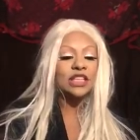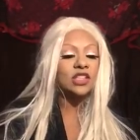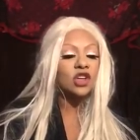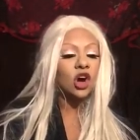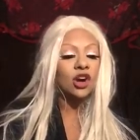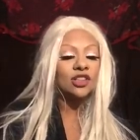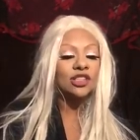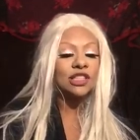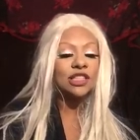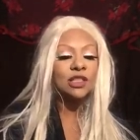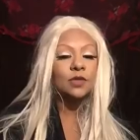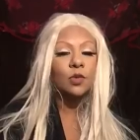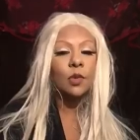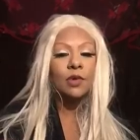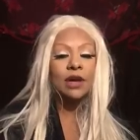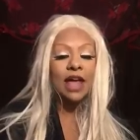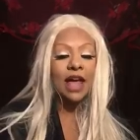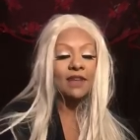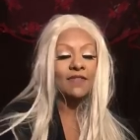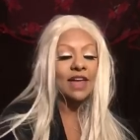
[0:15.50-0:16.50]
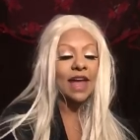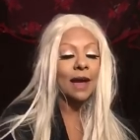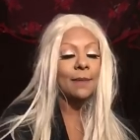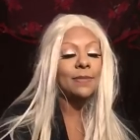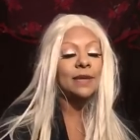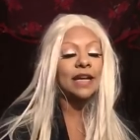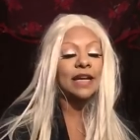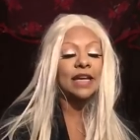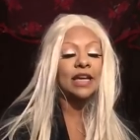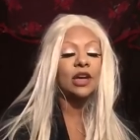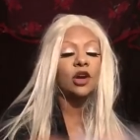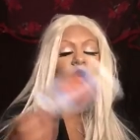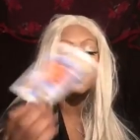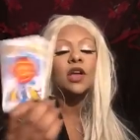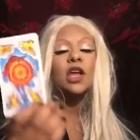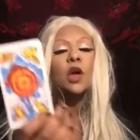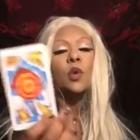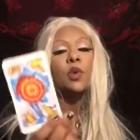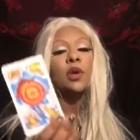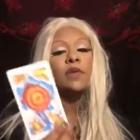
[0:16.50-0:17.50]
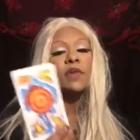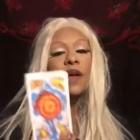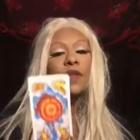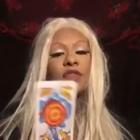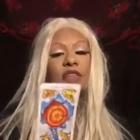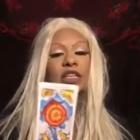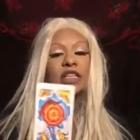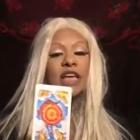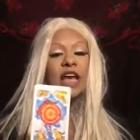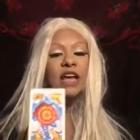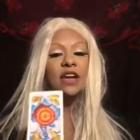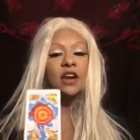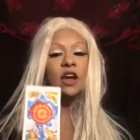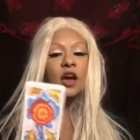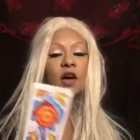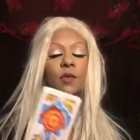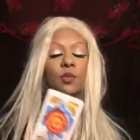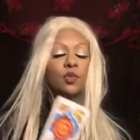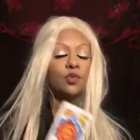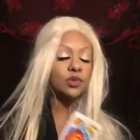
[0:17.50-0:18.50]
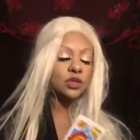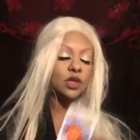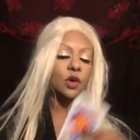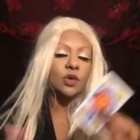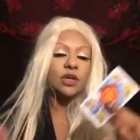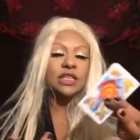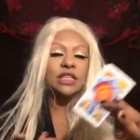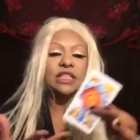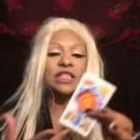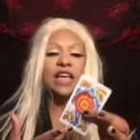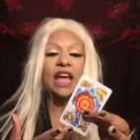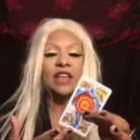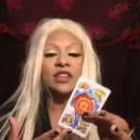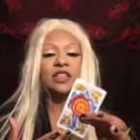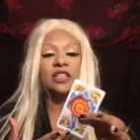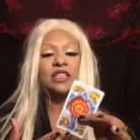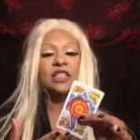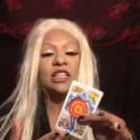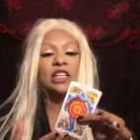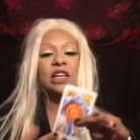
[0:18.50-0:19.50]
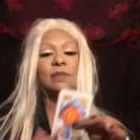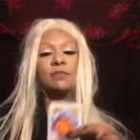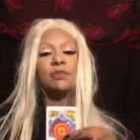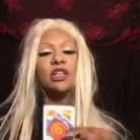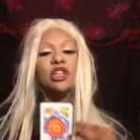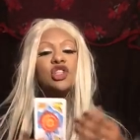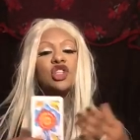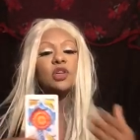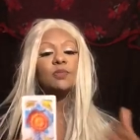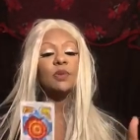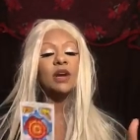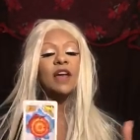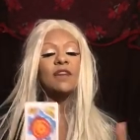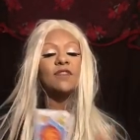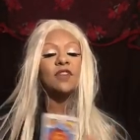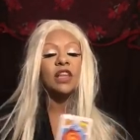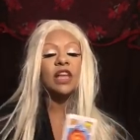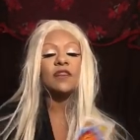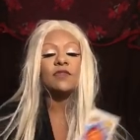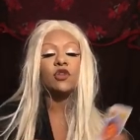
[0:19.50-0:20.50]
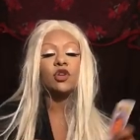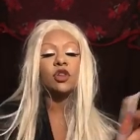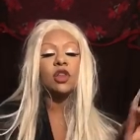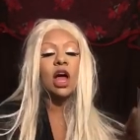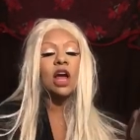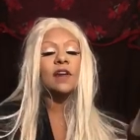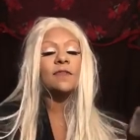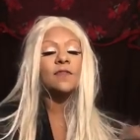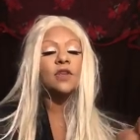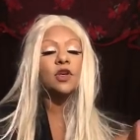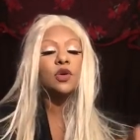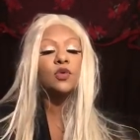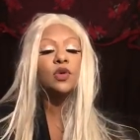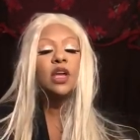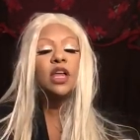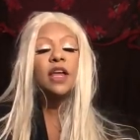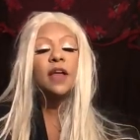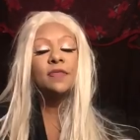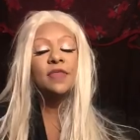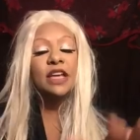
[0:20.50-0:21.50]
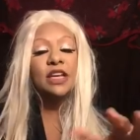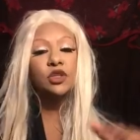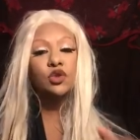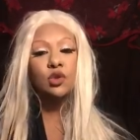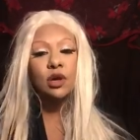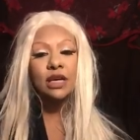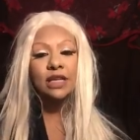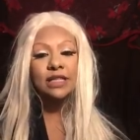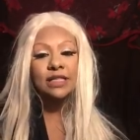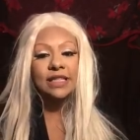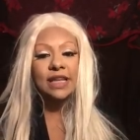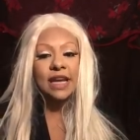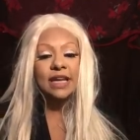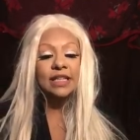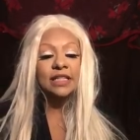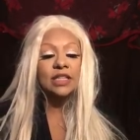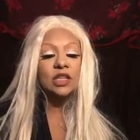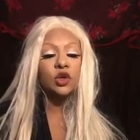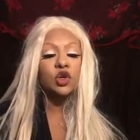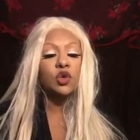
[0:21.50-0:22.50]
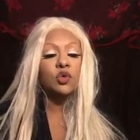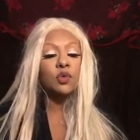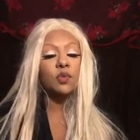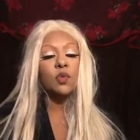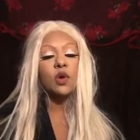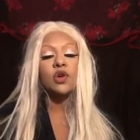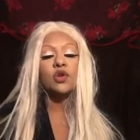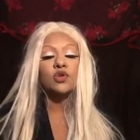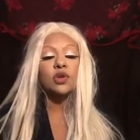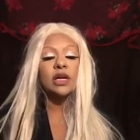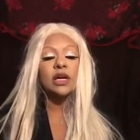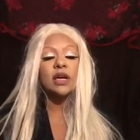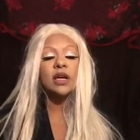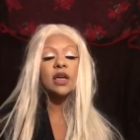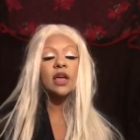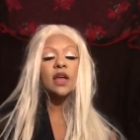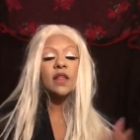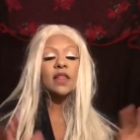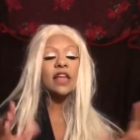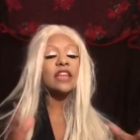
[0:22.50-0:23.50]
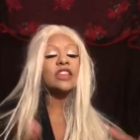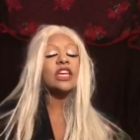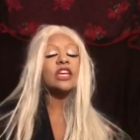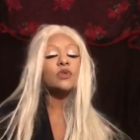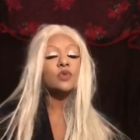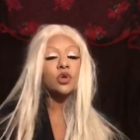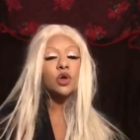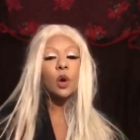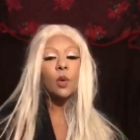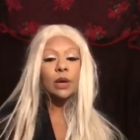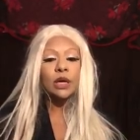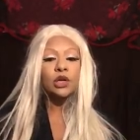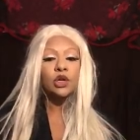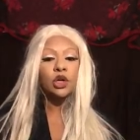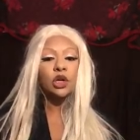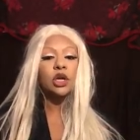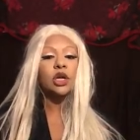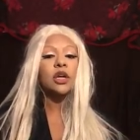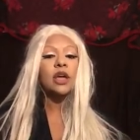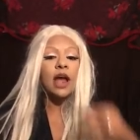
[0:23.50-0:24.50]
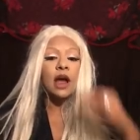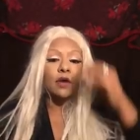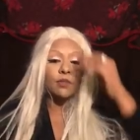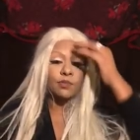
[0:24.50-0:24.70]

cards, this is what we have happening here. We've got the 10, so it's a 10. This is a completion, but I feel like for a lot of you, things are at a standstill. You were wondering, like things were going good,